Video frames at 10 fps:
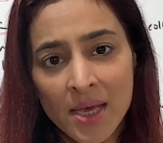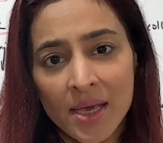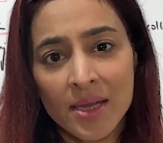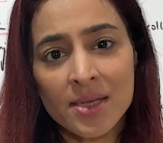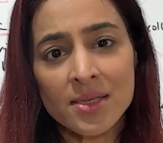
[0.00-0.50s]

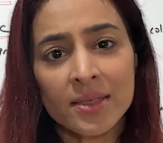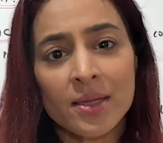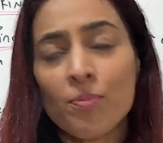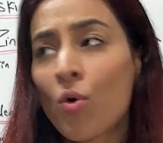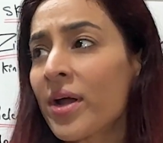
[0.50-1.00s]
It is at the
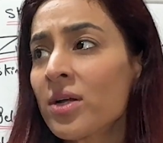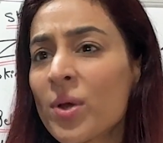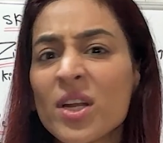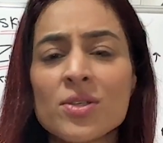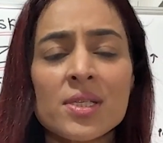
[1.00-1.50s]
point
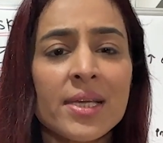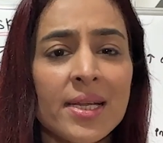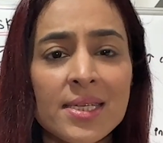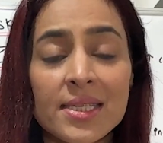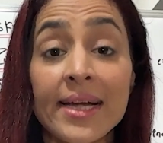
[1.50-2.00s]
where your skin
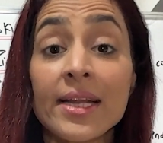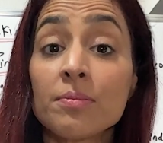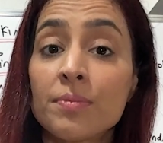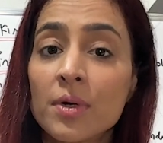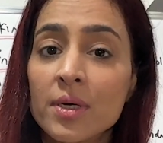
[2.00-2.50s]
is getting
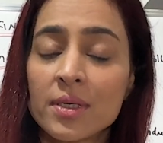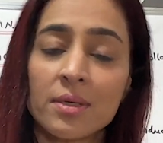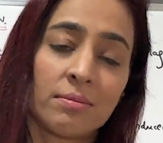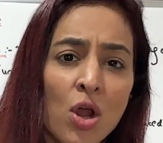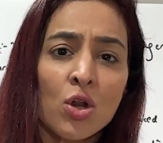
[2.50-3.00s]
burned
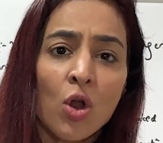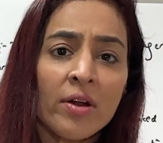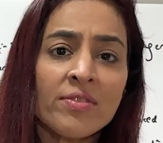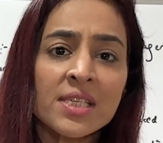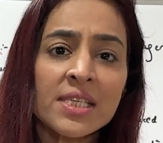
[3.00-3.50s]
lot
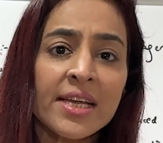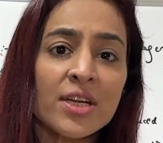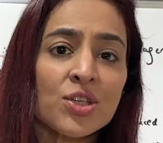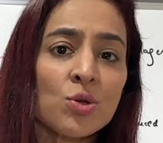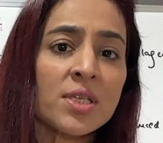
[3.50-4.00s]
of skin
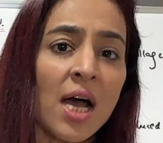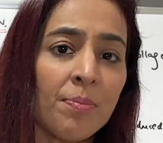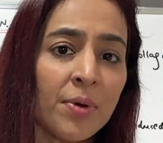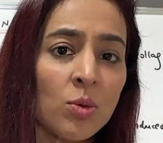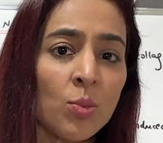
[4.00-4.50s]
issues
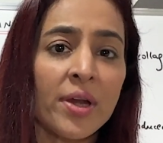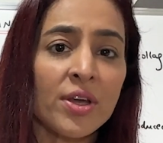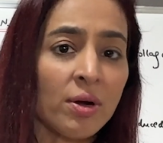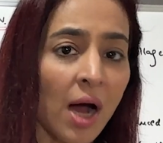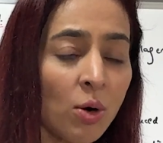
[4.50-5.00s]
happen when
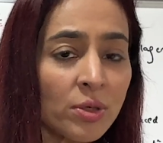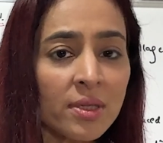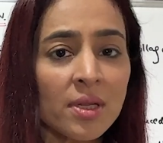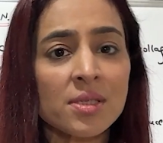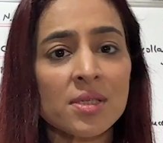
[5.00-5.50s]
you're out in
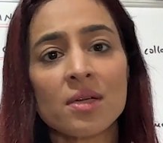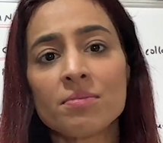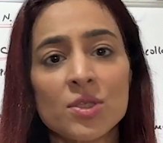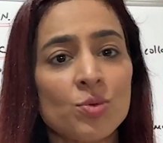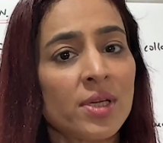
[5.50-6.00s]
the sun
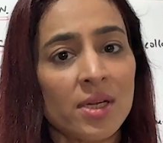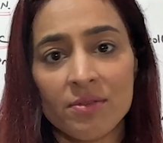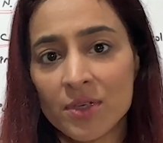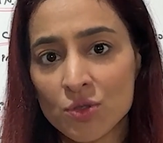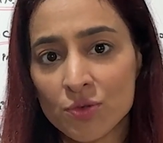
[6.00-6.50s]
between
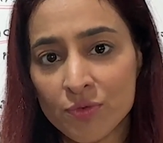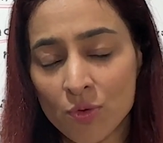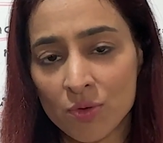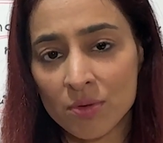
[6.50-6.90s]
11 to 4.